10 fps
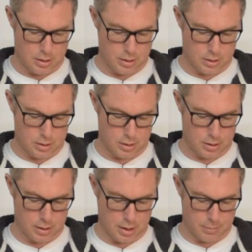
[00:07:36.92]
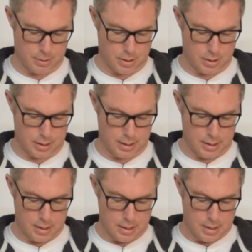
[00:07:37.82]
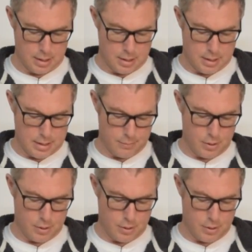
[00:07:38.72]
Just to cut it open nicely. Now